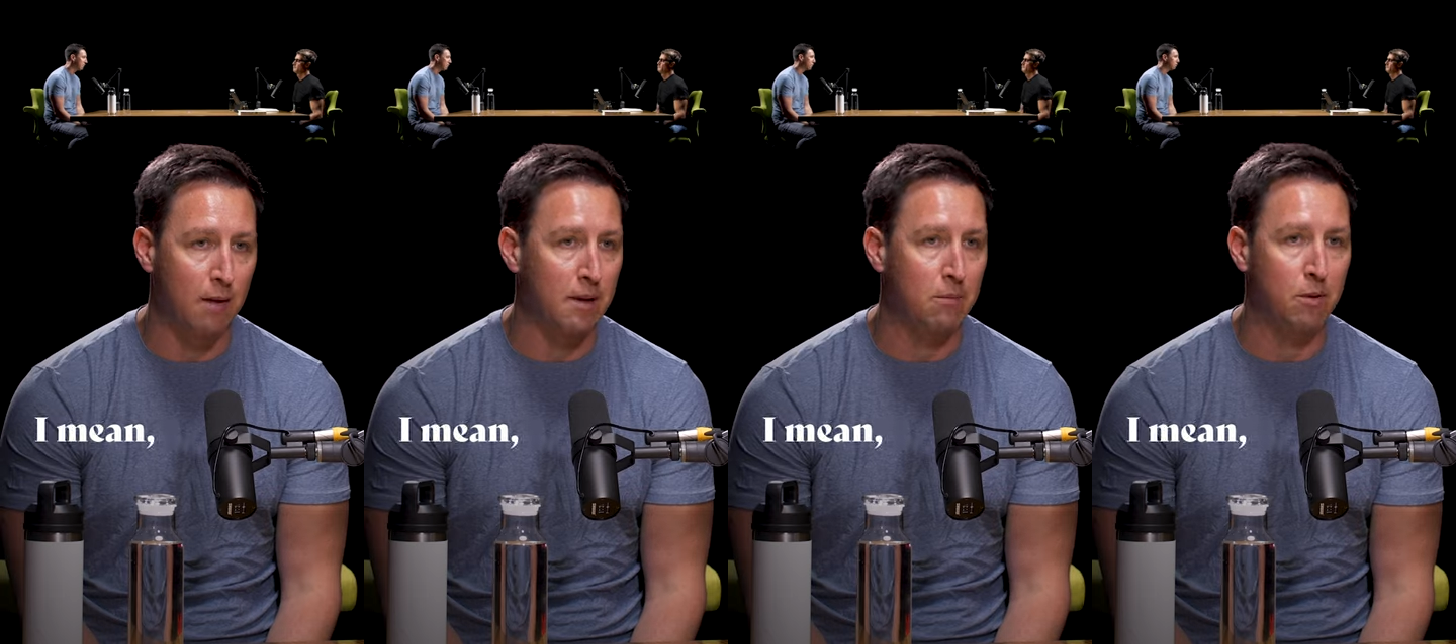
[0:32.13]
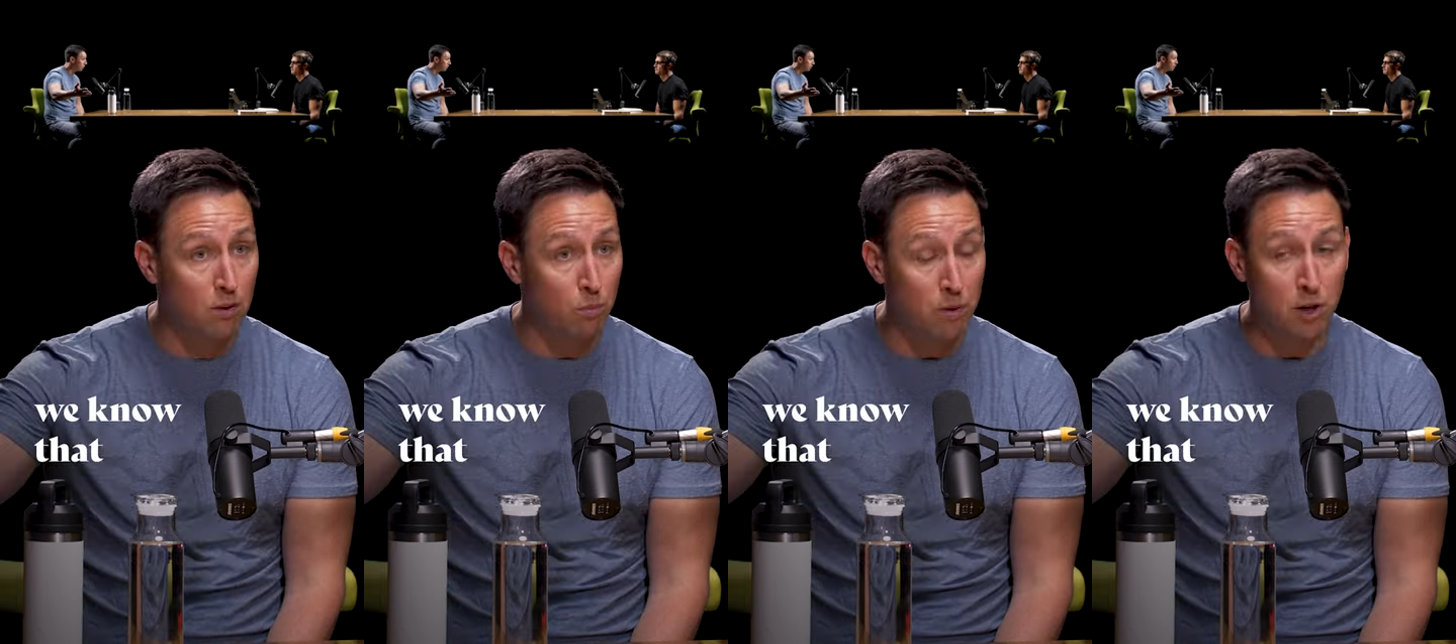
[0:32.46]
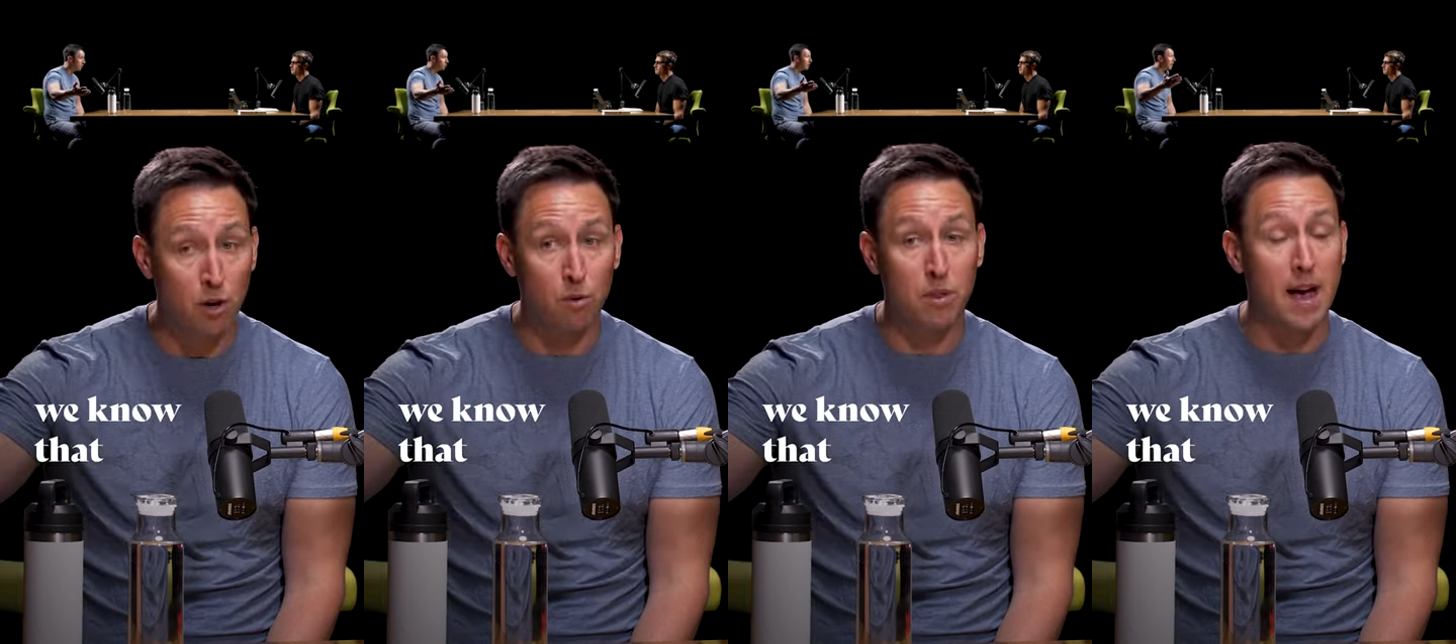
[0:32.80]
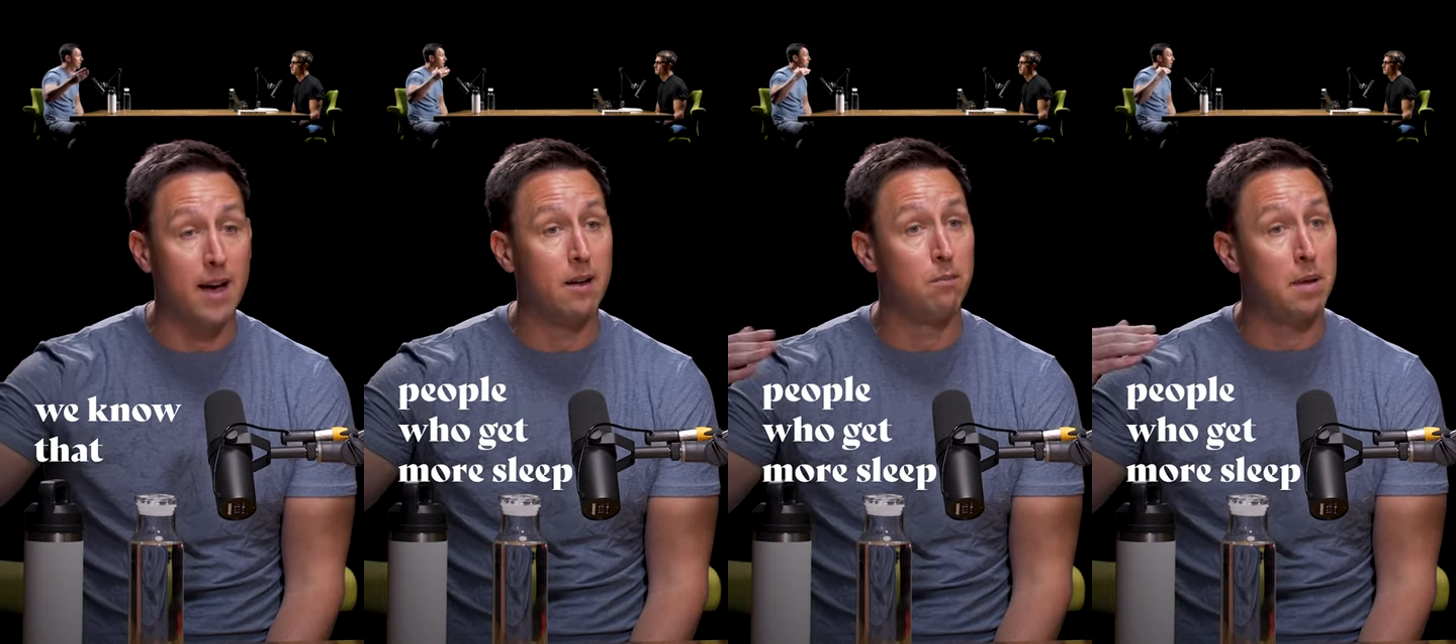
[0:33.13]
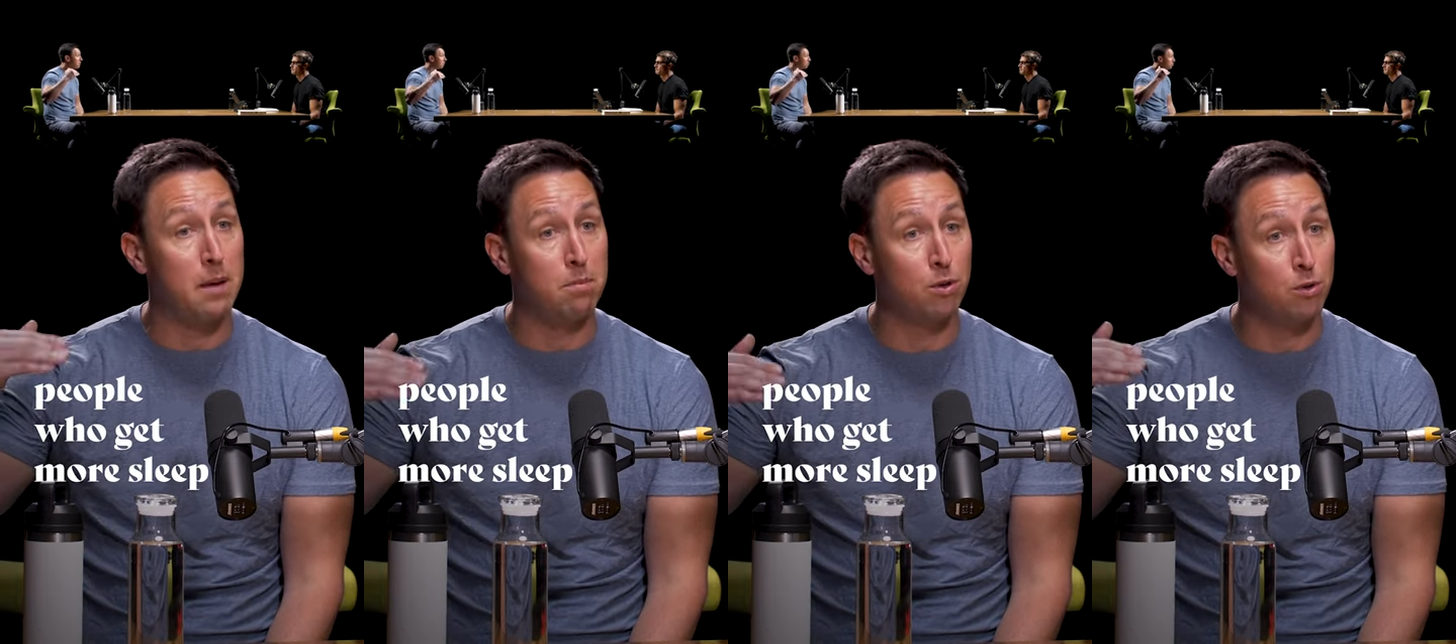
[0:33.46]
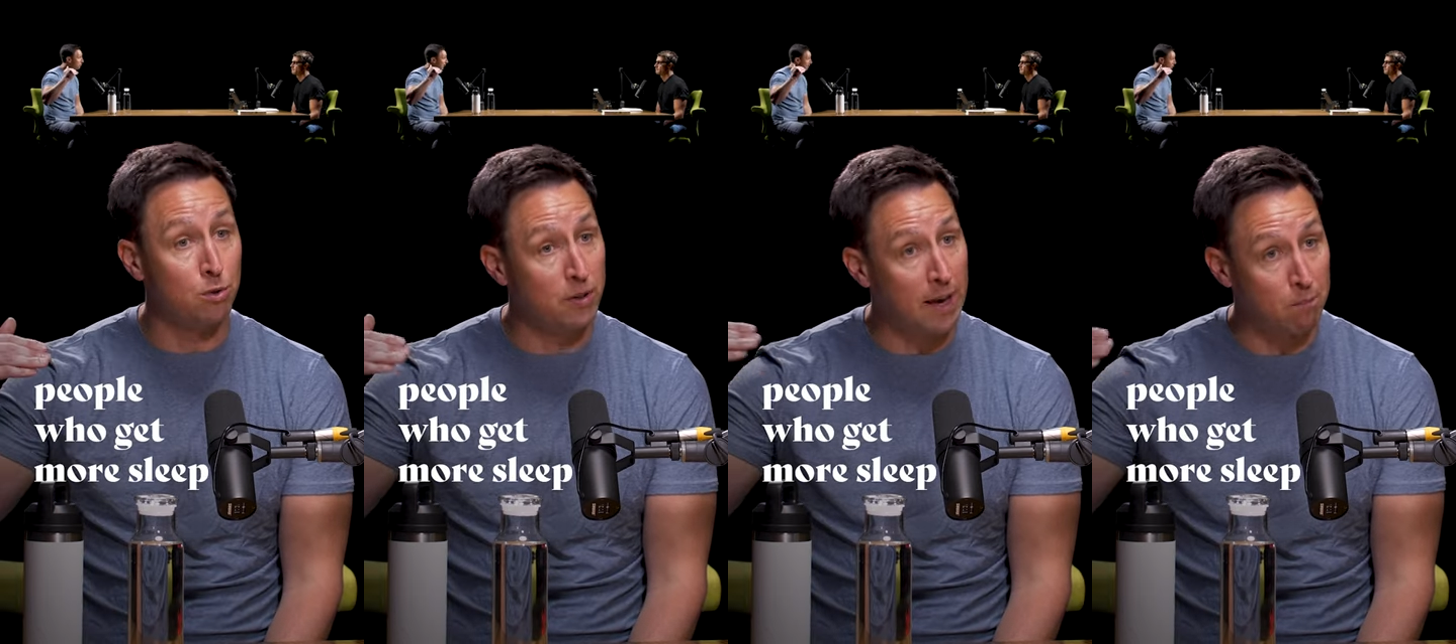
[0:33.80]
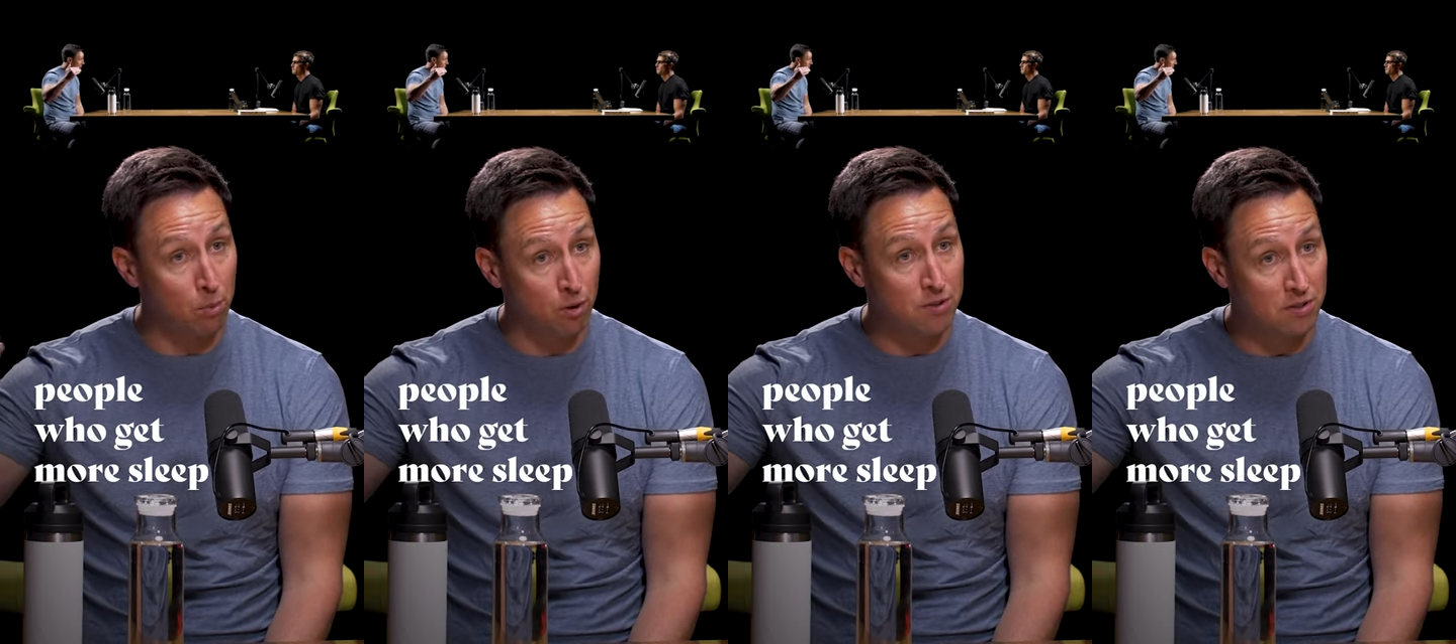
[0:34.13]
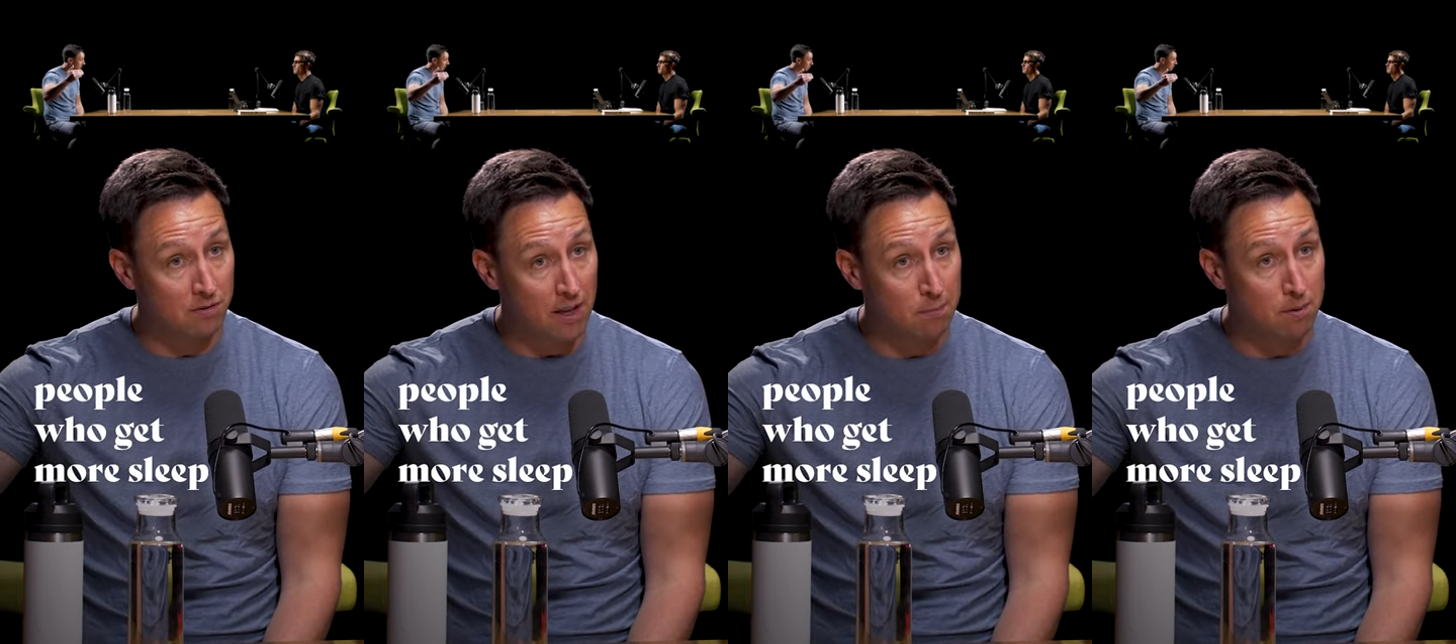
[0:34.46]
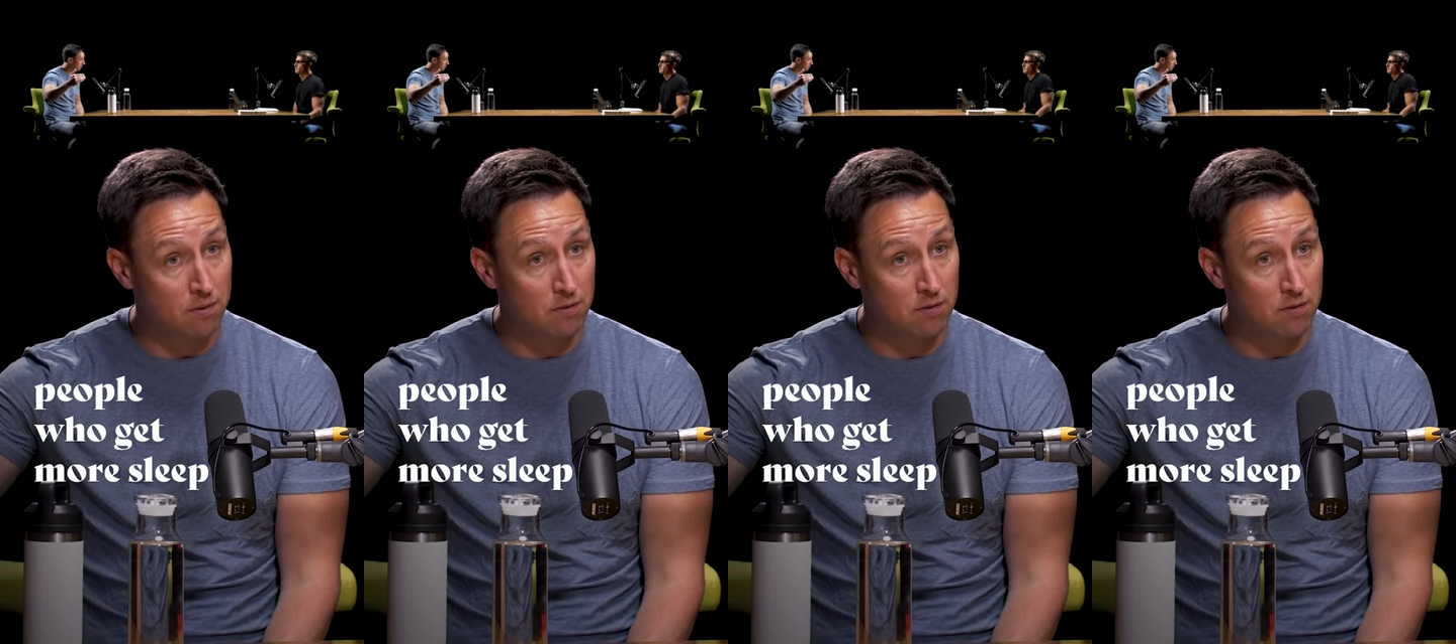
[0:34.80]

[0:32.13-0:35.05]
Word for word: I mean, we know that people who get more sleep,